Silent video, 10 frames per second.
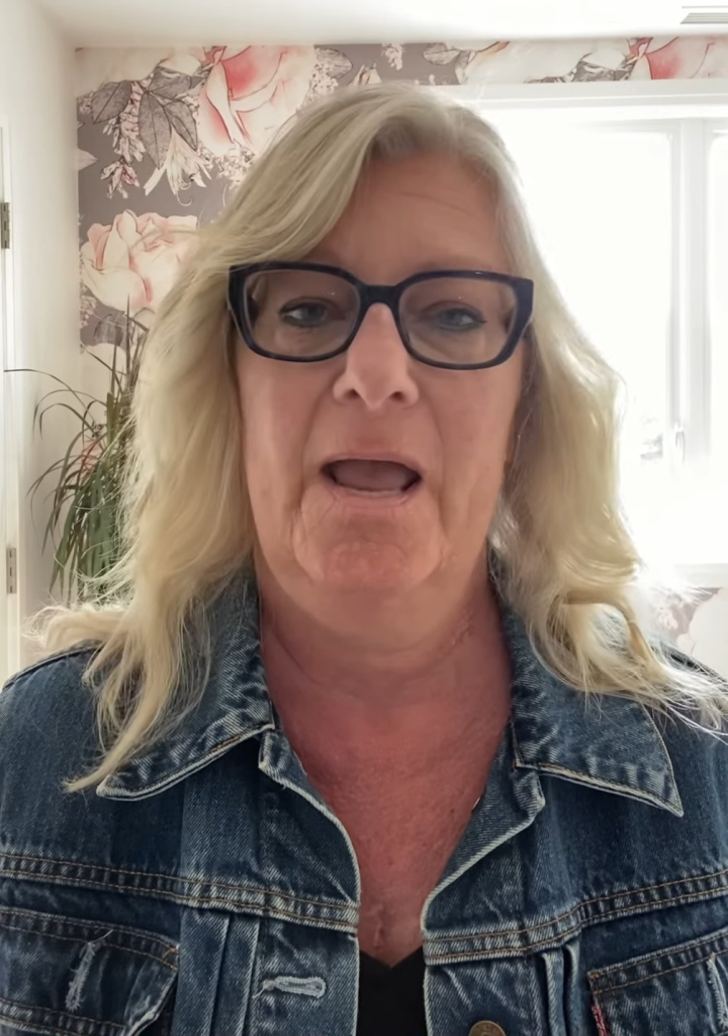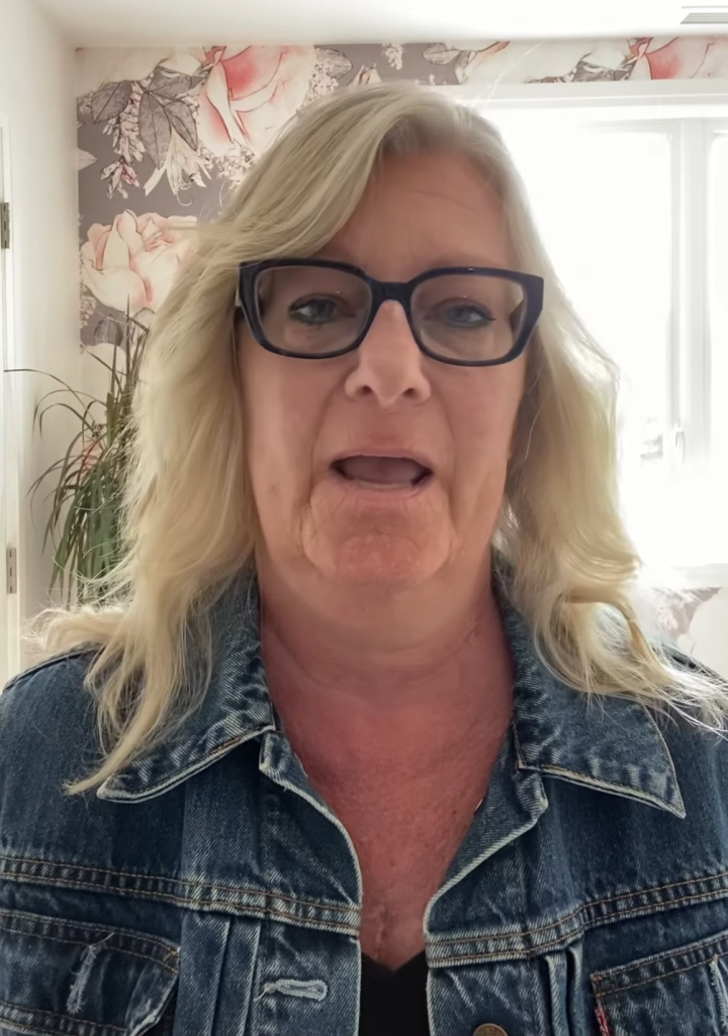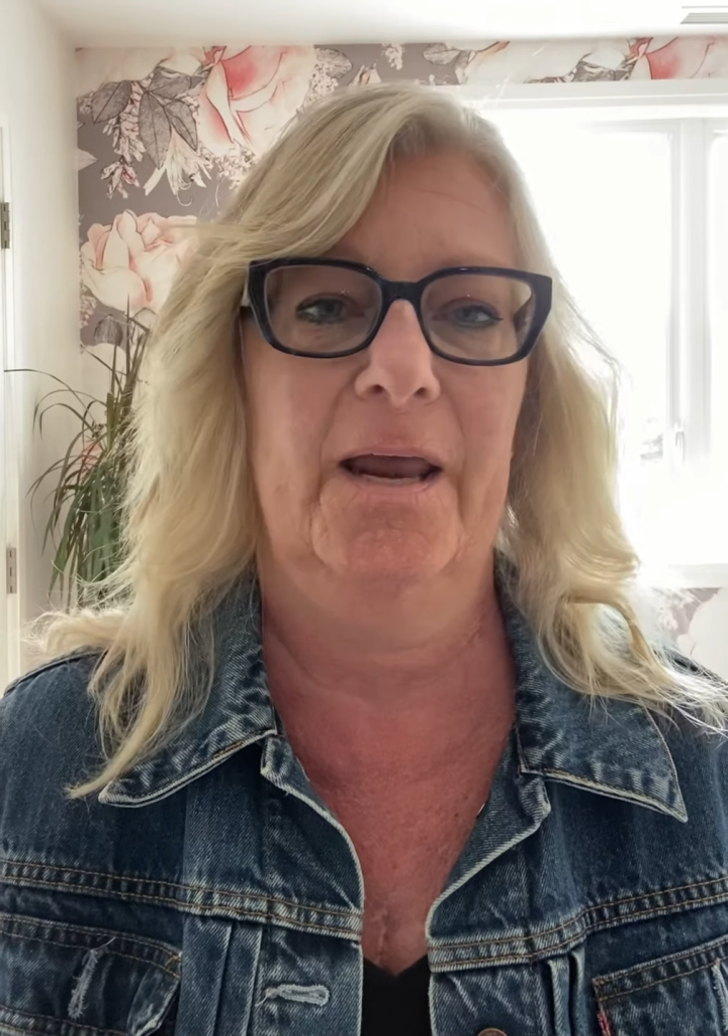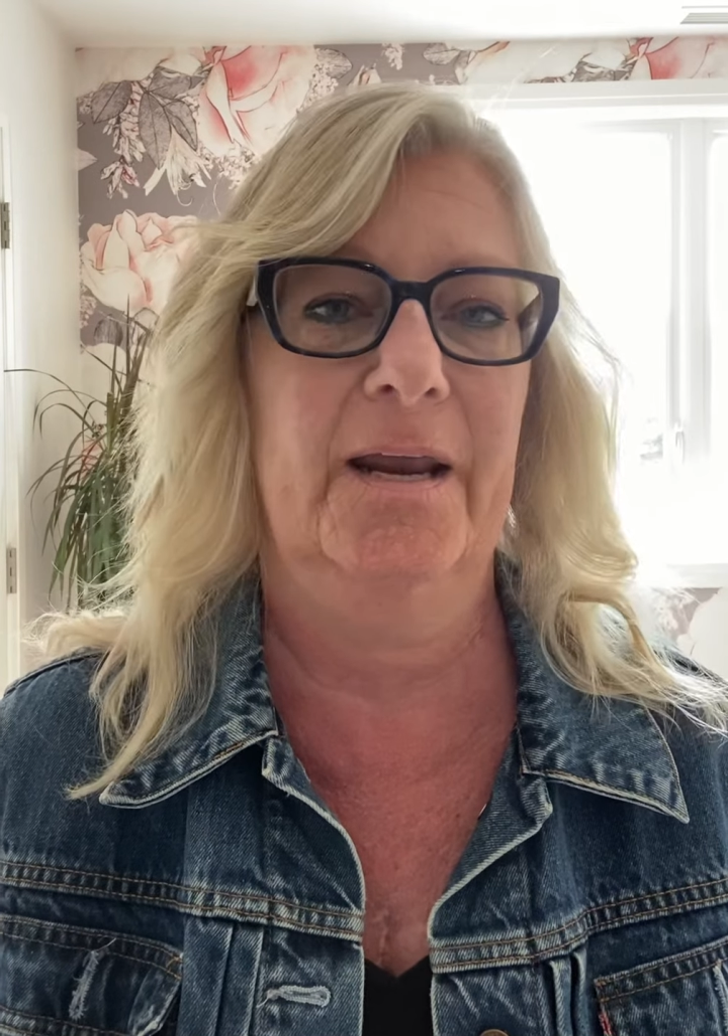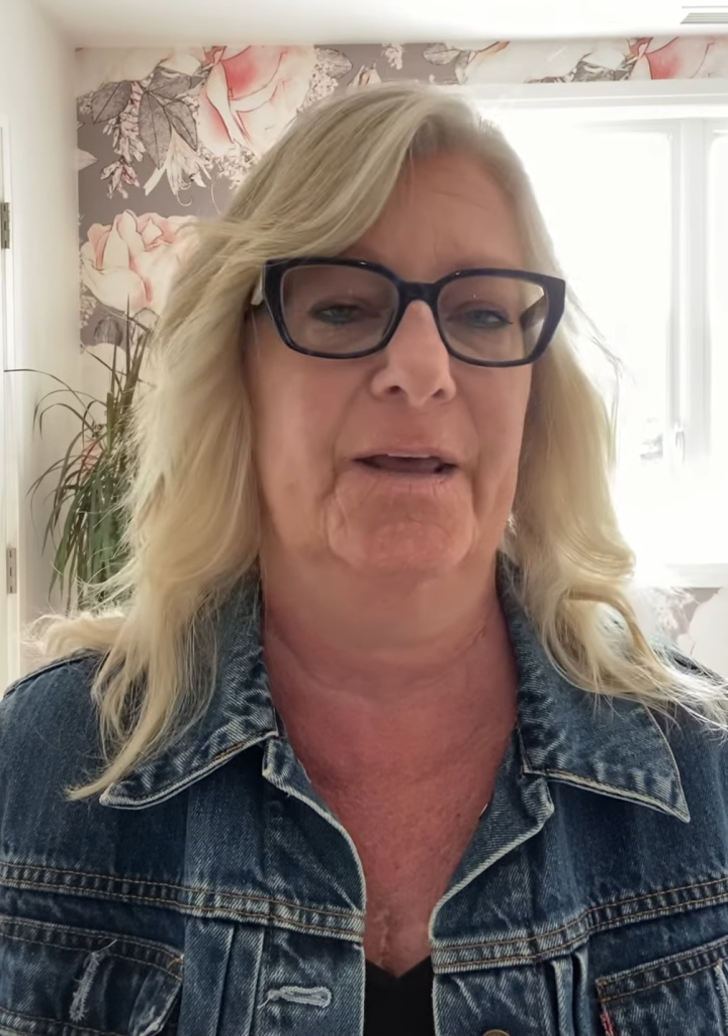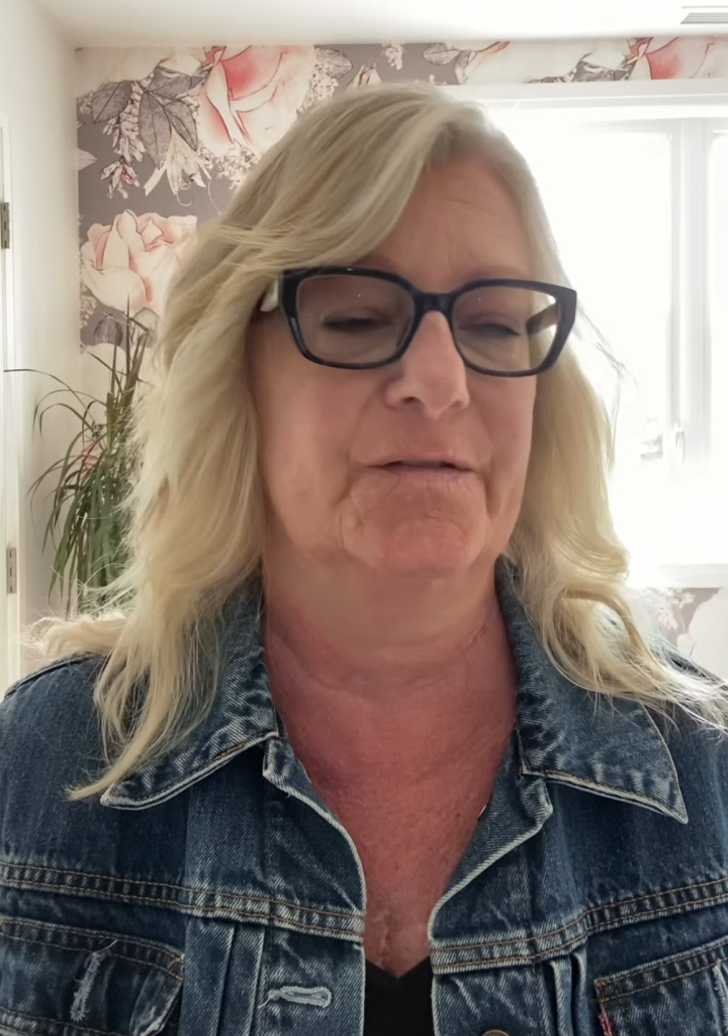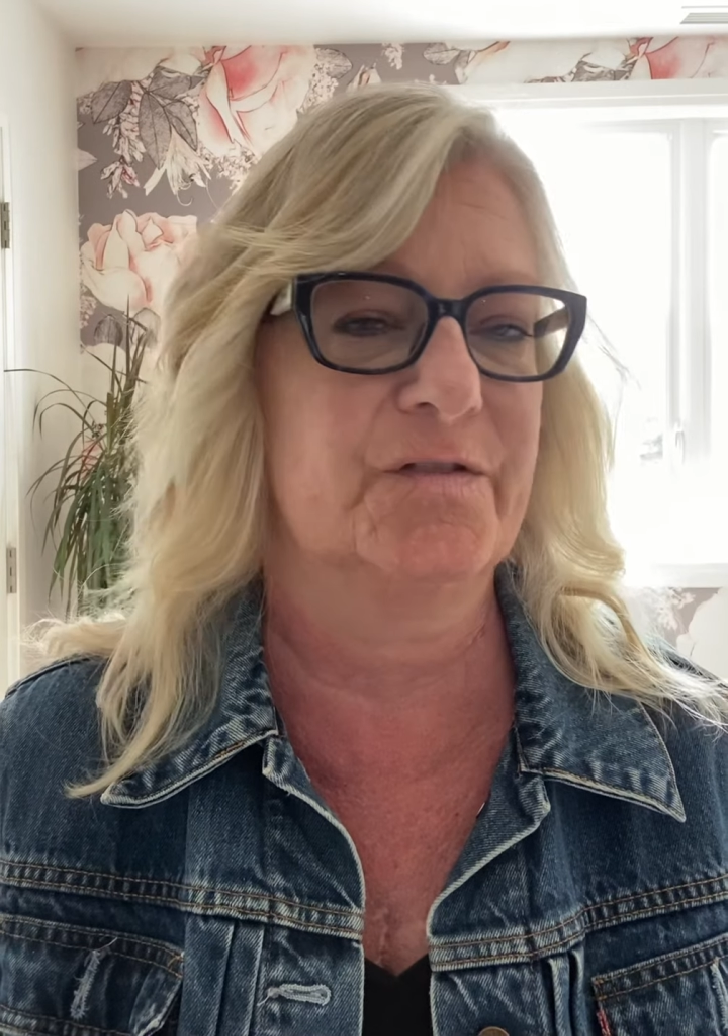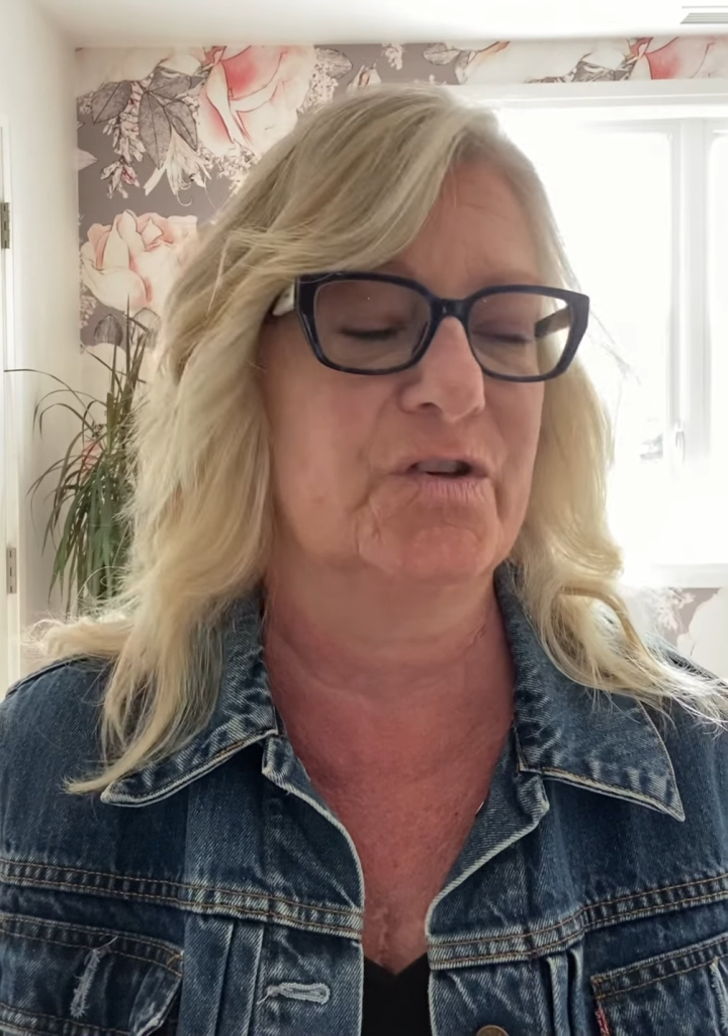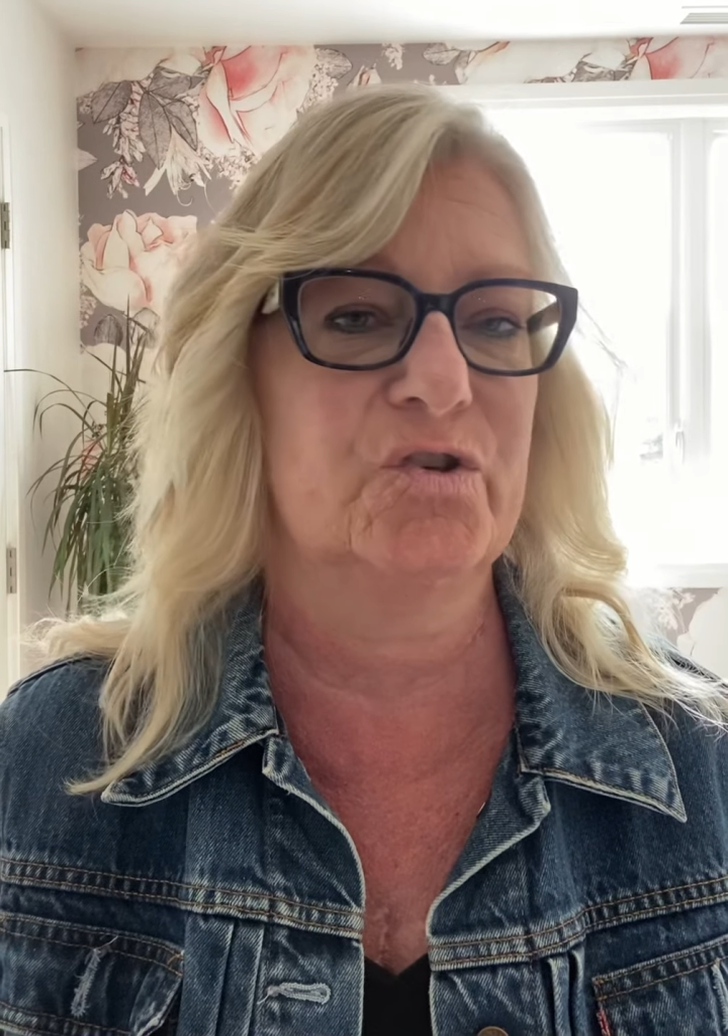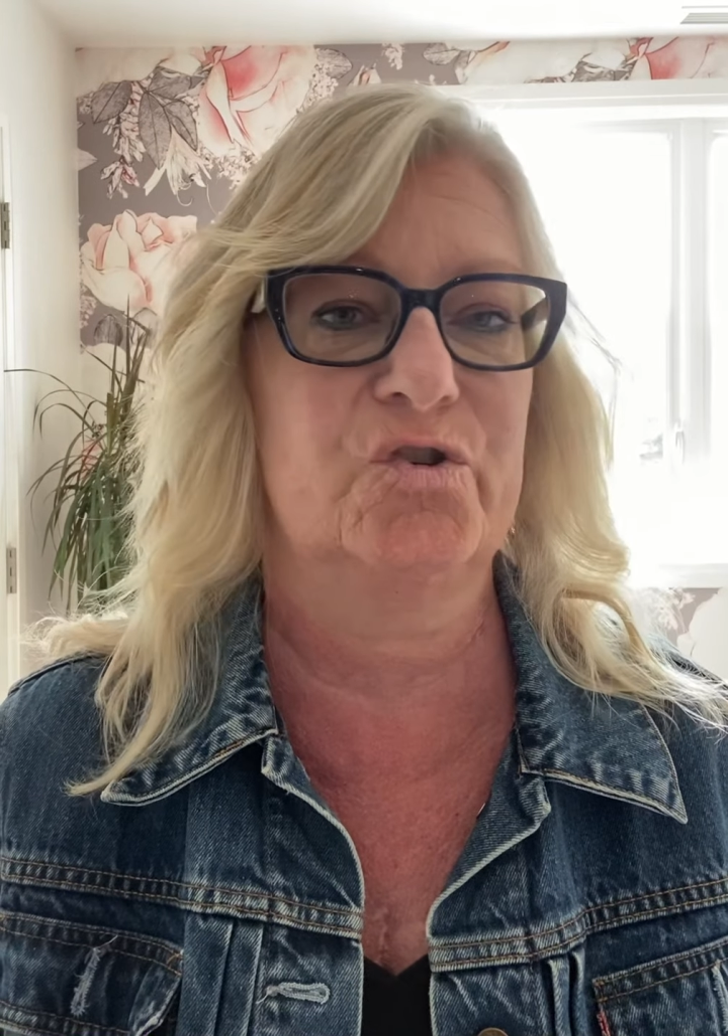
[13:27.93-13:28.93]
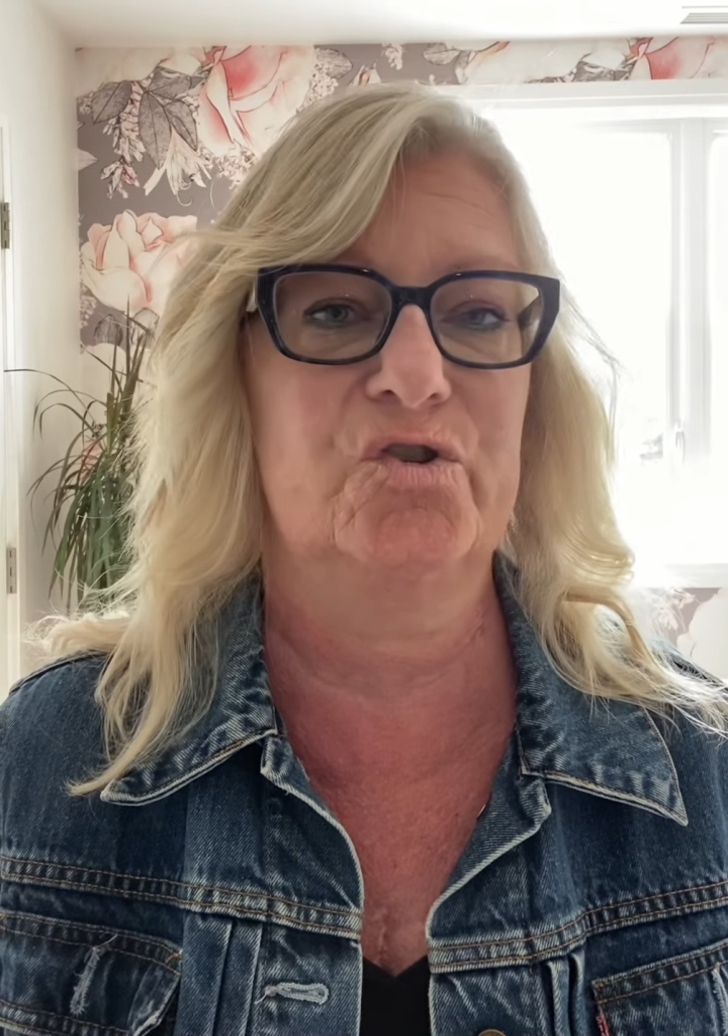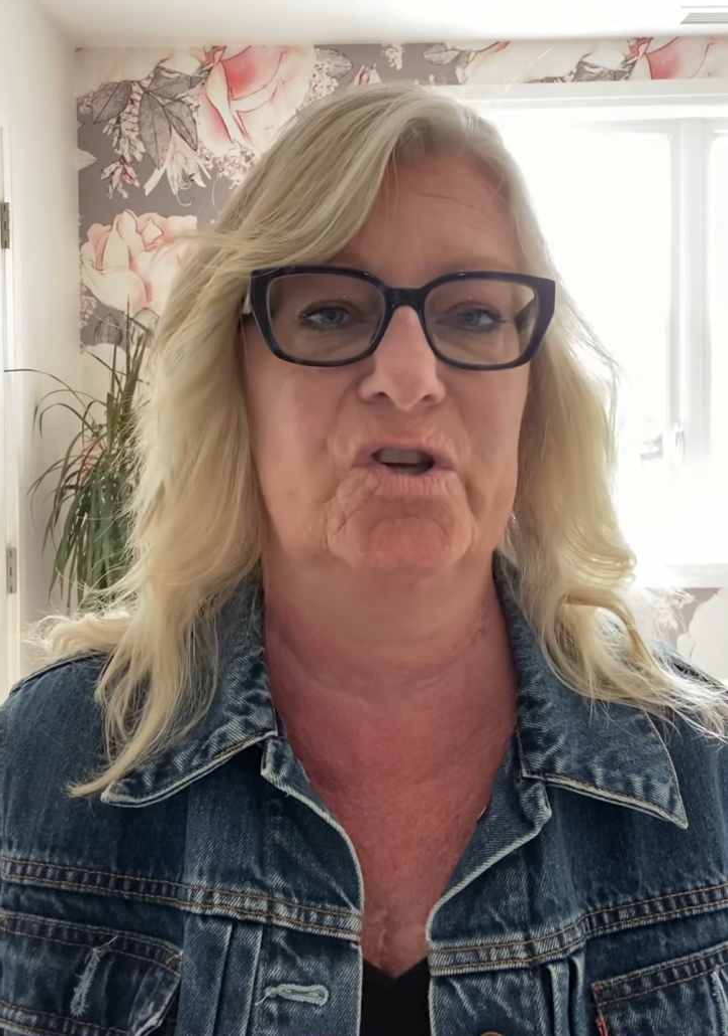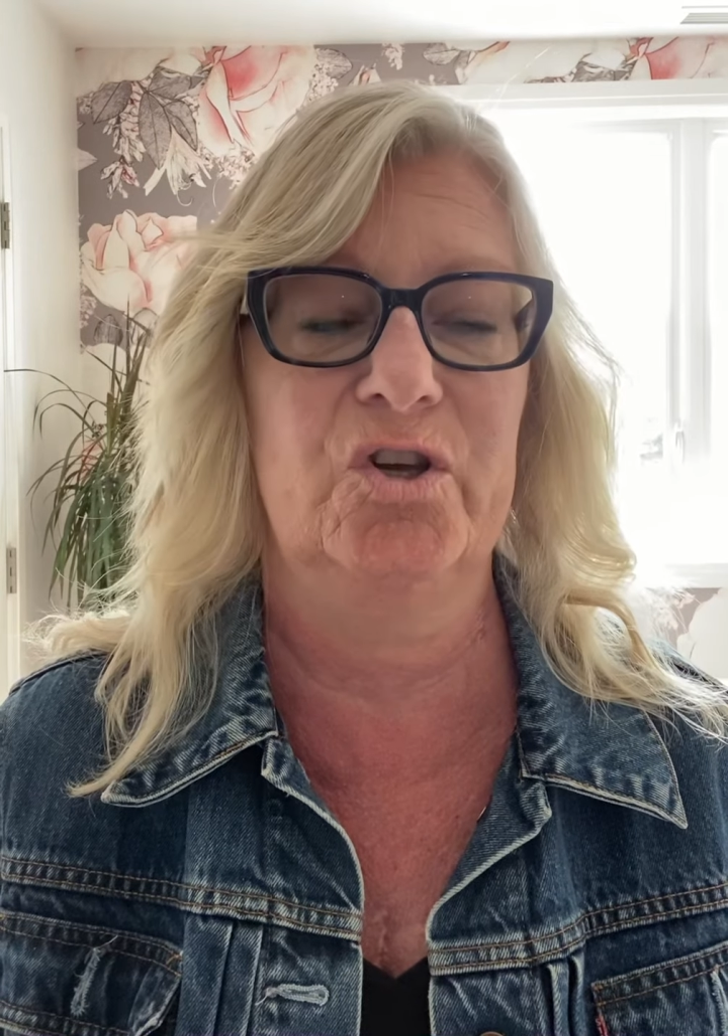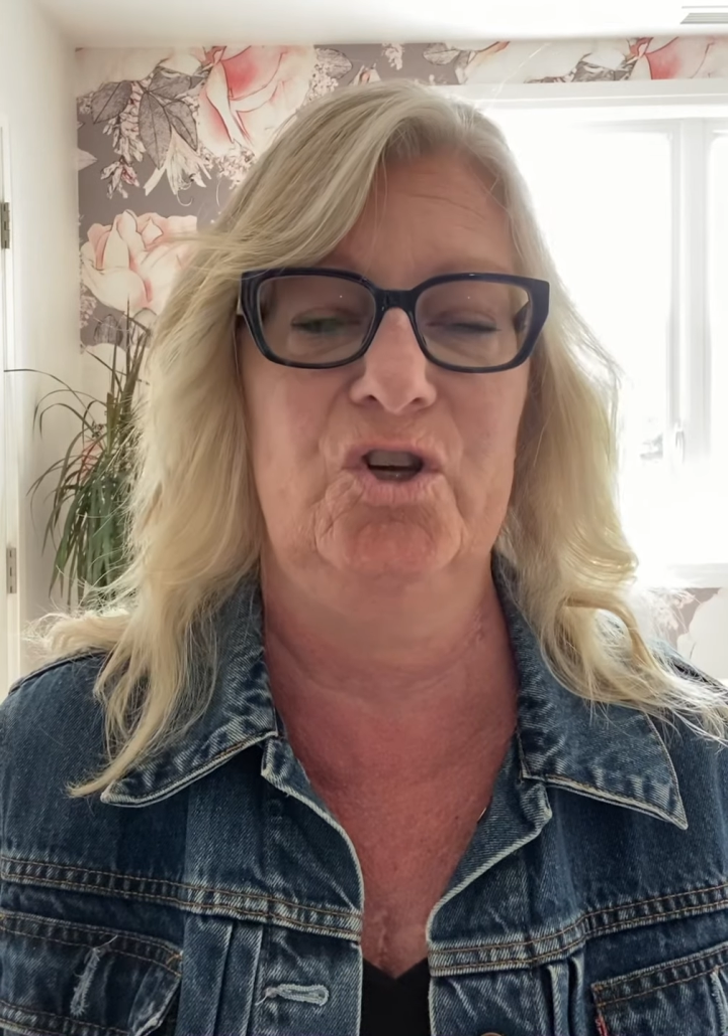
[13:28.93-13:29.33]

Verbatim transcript: it is,